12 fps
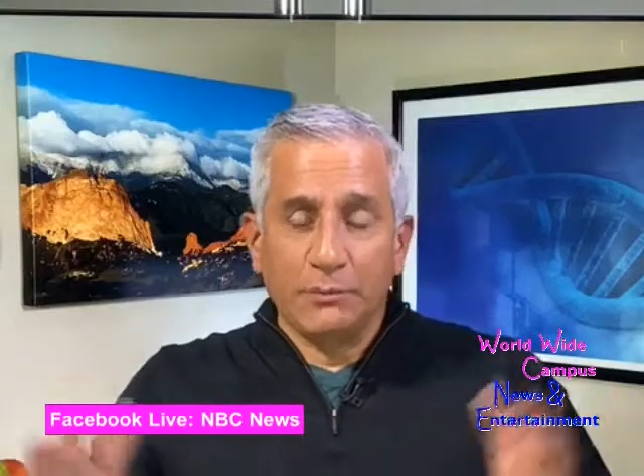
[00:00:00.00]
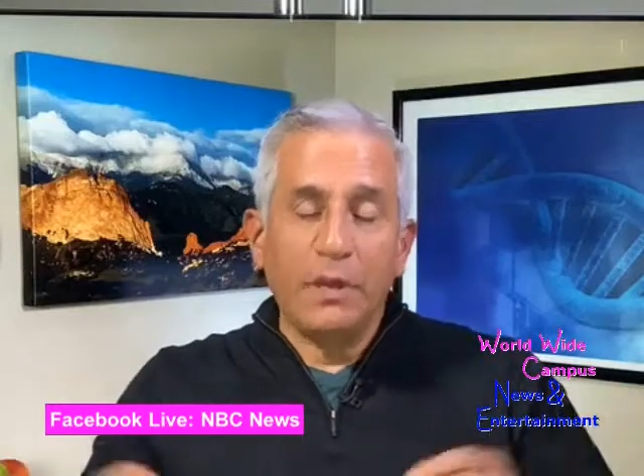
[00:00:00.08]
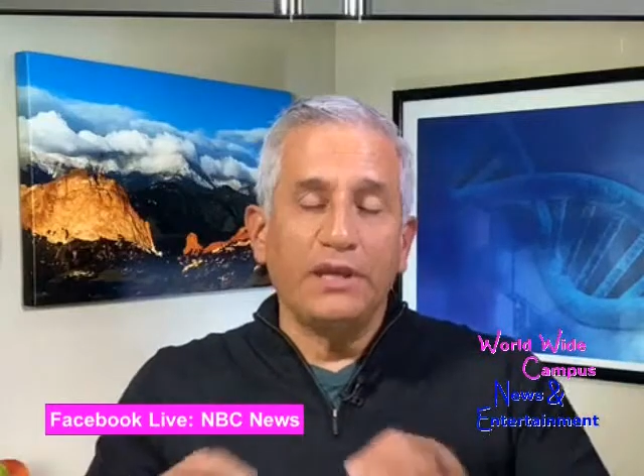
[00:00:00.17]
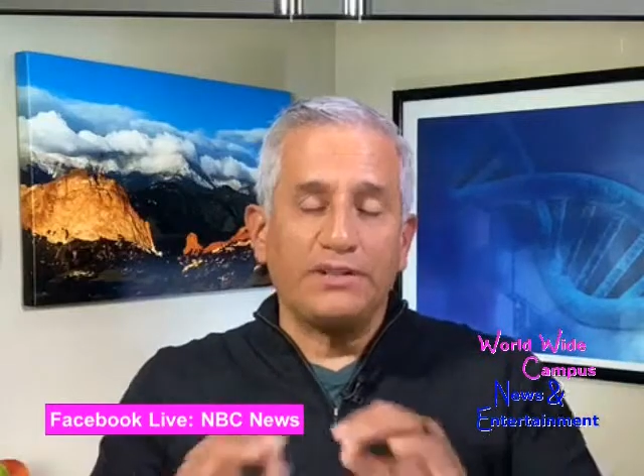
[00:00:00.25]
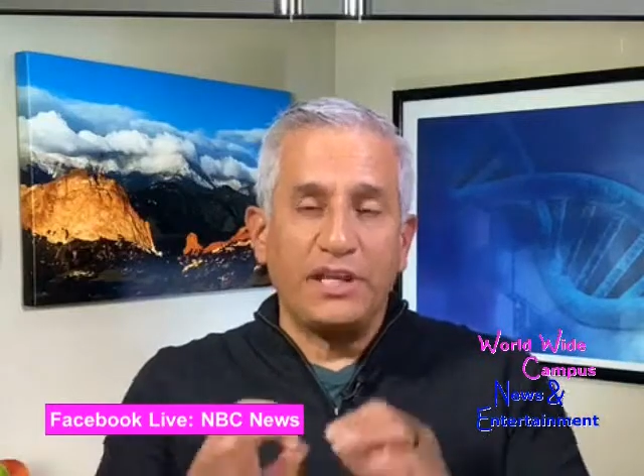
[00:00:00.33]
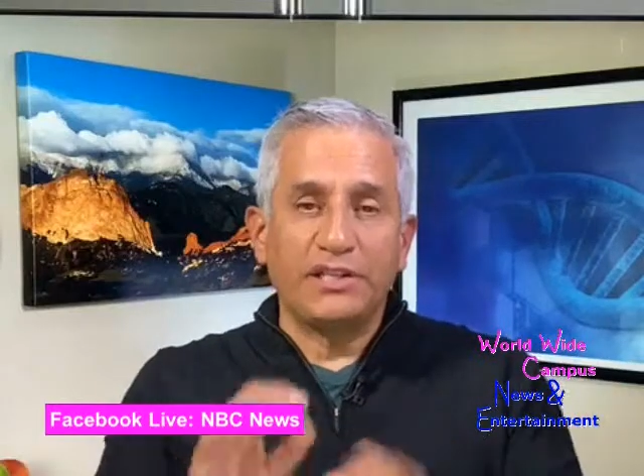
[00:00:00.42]

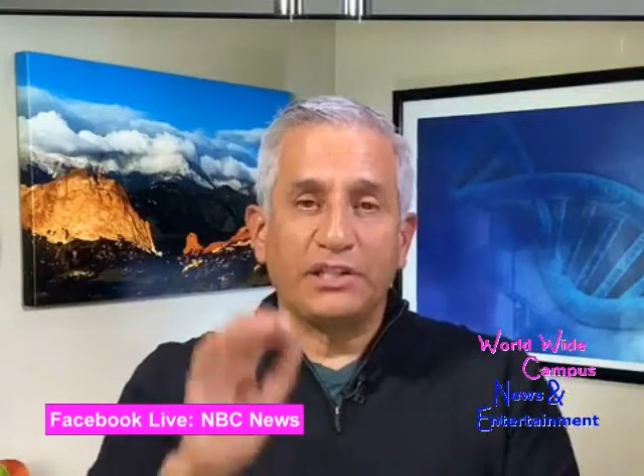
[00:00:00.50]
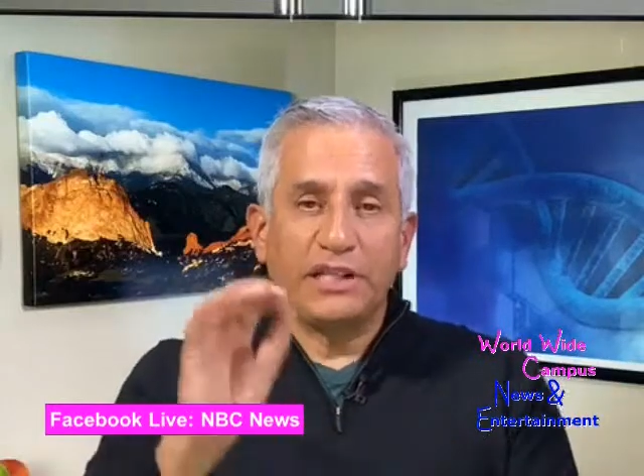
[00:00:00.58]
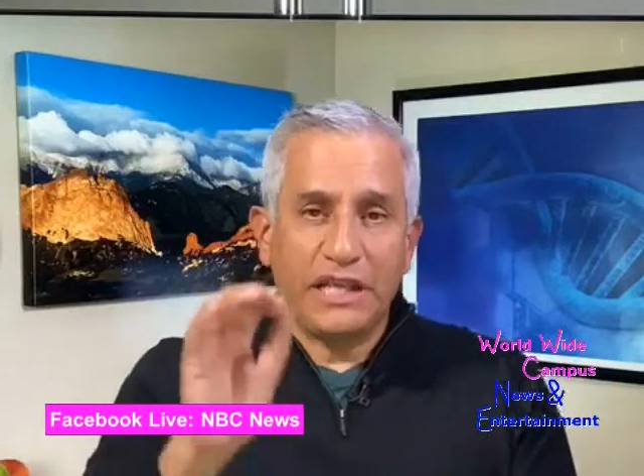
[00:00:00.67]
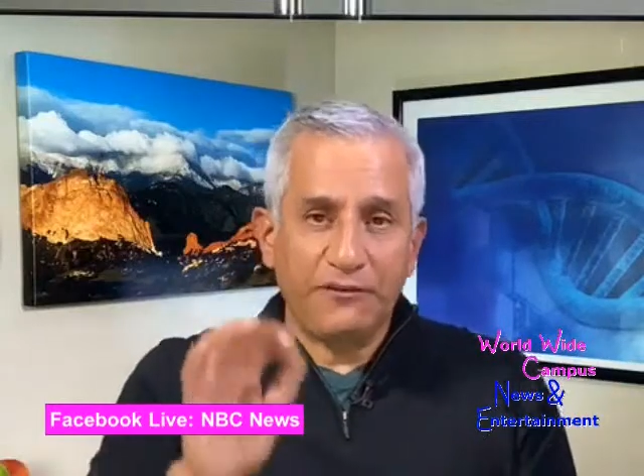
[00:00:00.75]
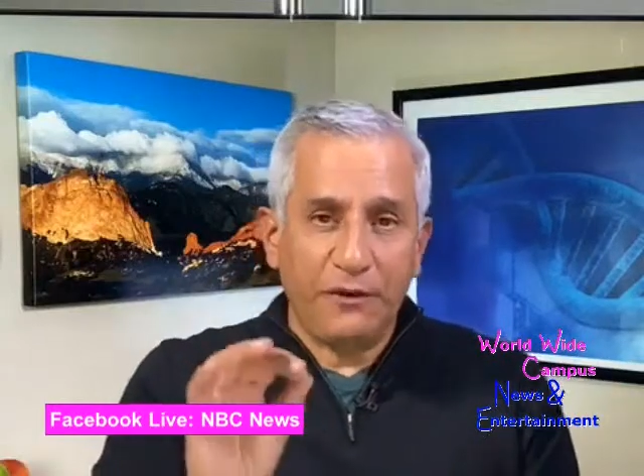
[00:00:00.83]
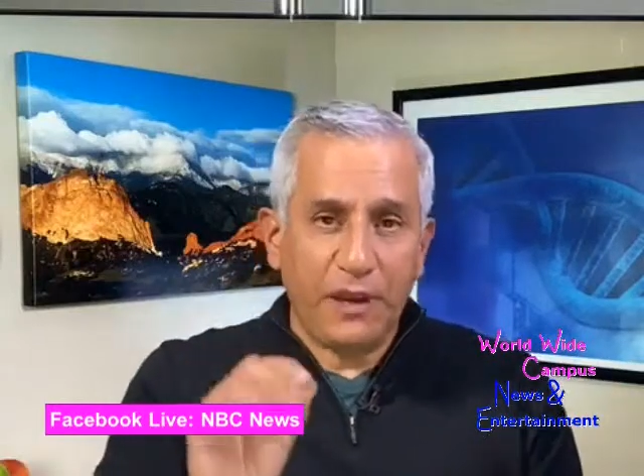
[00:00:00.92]
essentially,
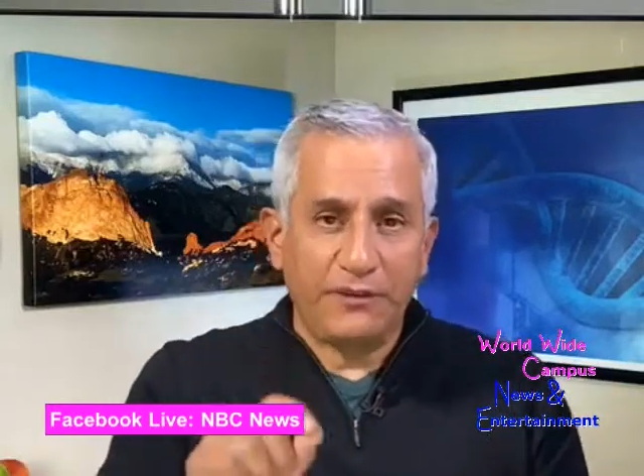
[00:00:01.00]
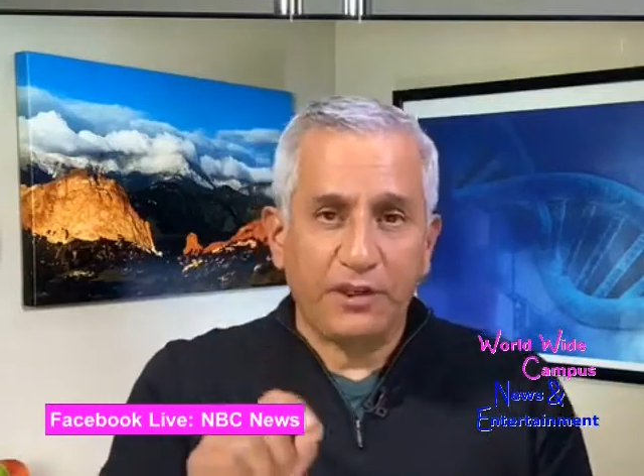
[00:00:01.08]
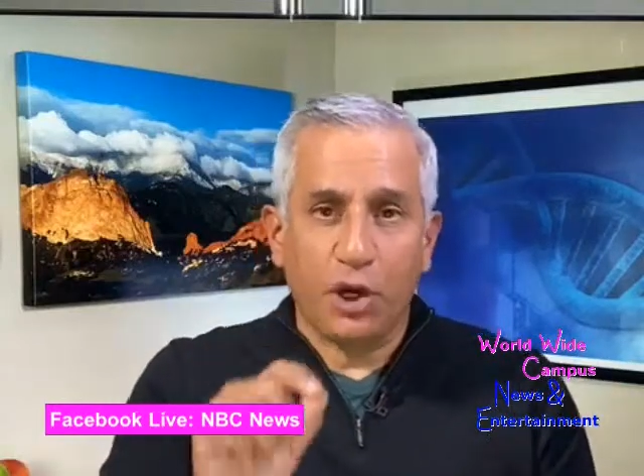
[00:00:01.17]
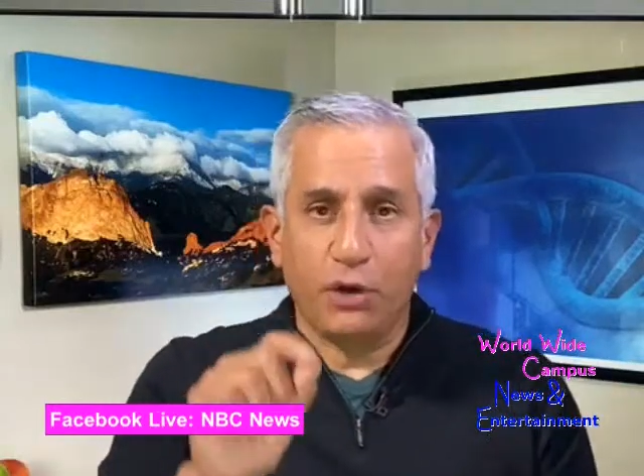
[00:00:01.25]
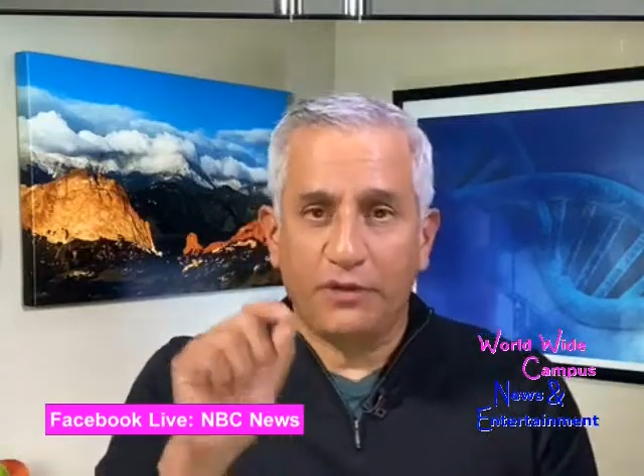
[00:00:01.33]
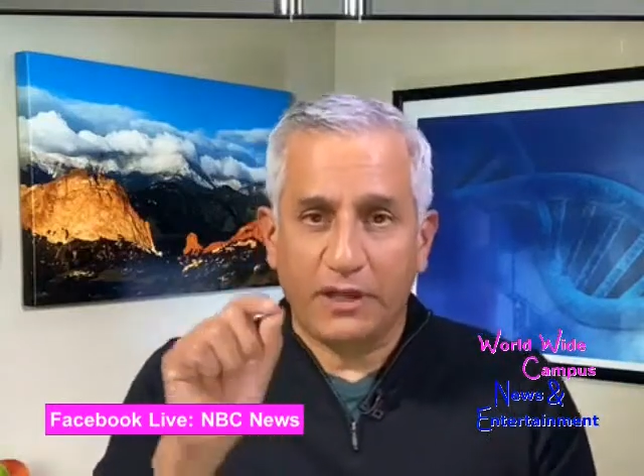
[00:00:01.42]
if you had
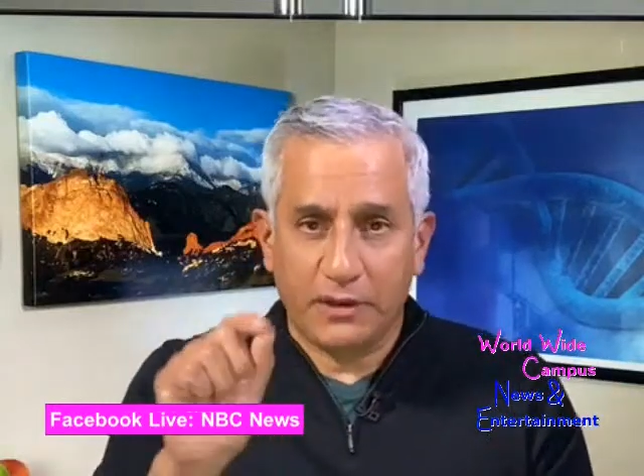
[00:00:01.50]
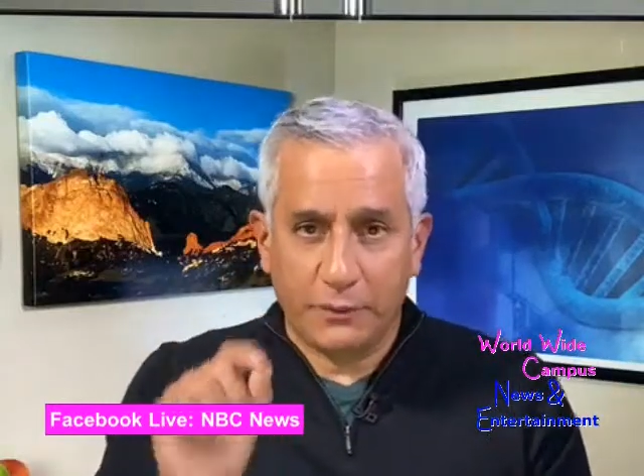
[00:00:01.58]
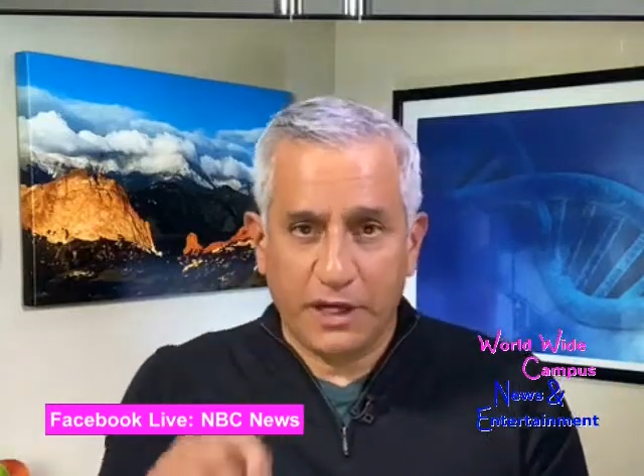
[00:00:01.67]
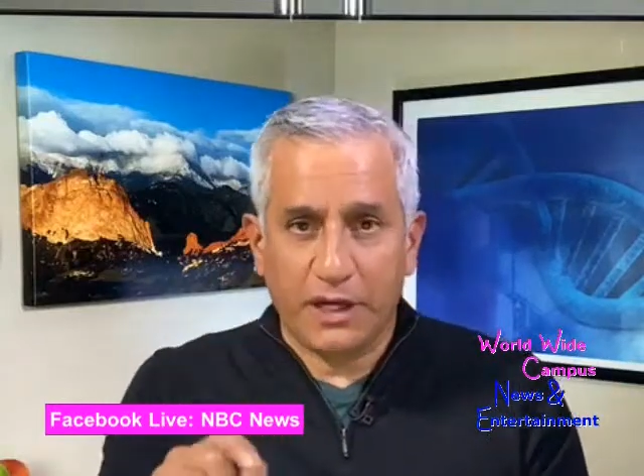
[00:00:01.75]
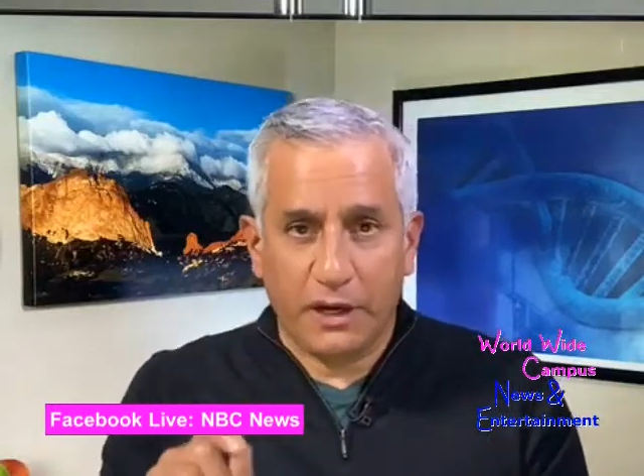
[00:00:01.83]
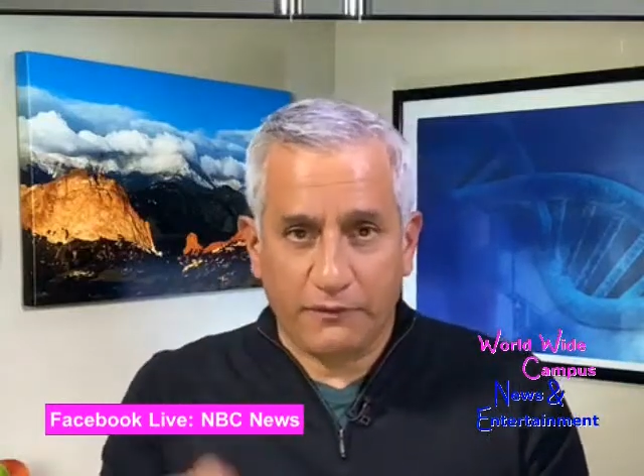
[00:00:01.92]
COVID and
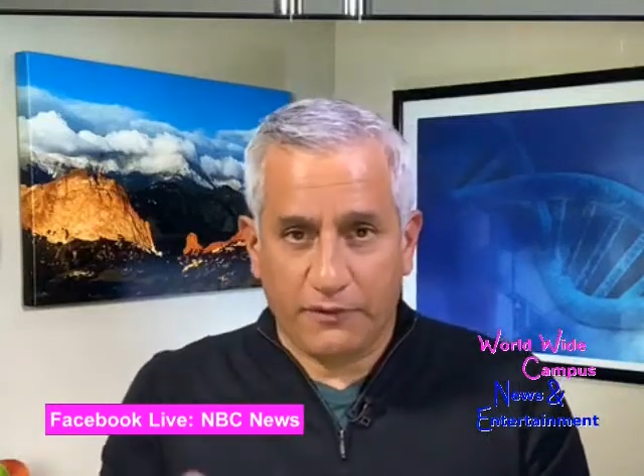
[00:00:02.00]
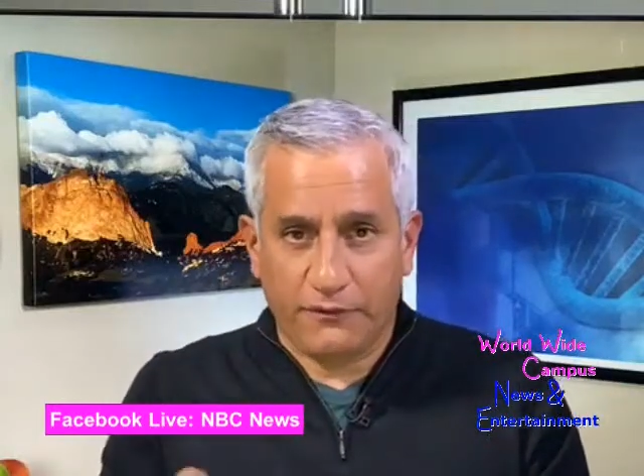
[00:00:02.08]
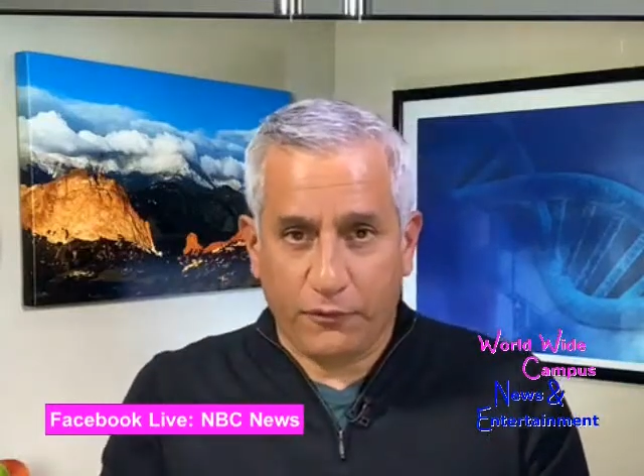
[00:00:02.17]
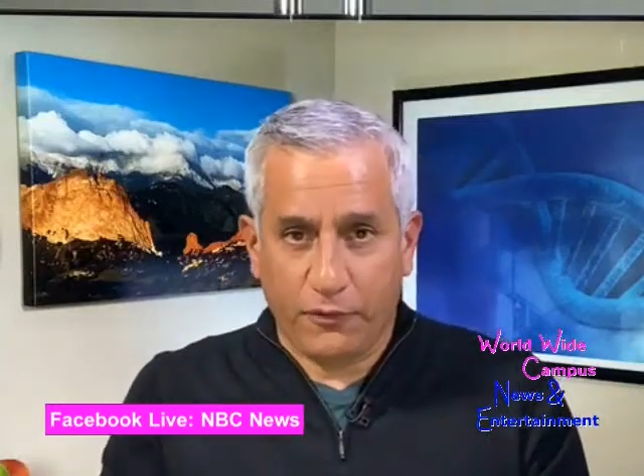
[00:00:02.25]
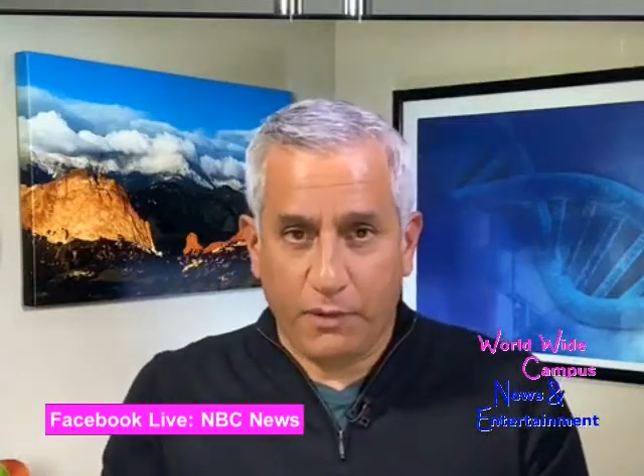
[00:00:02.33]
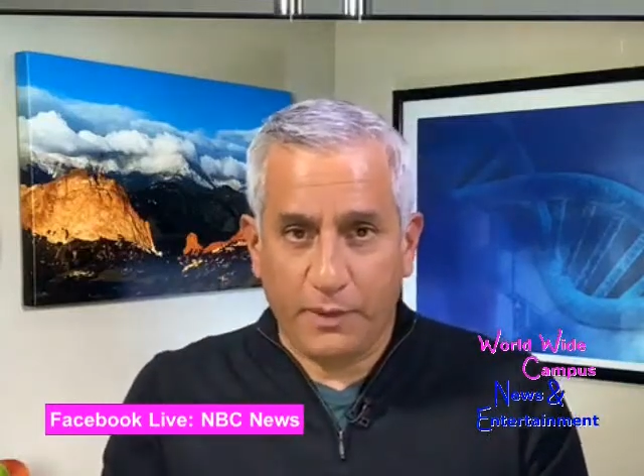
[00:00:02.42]
recover
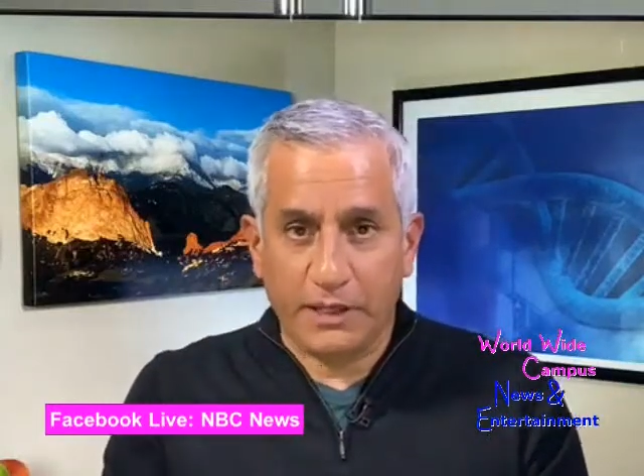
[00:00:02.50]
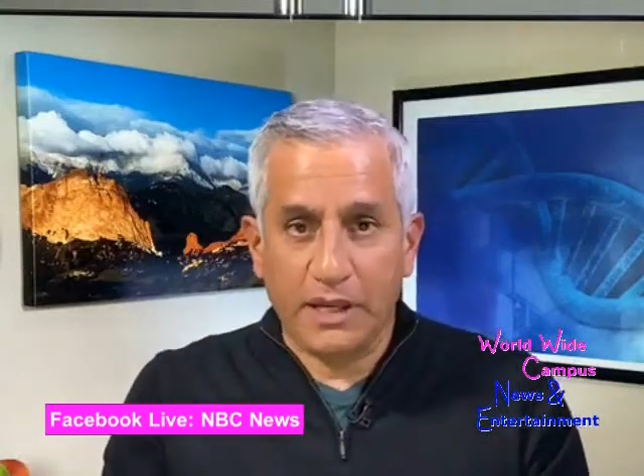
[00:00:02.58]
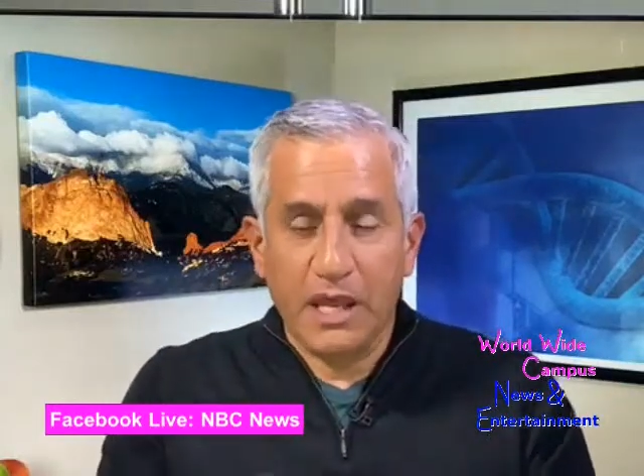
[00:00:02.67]
from it,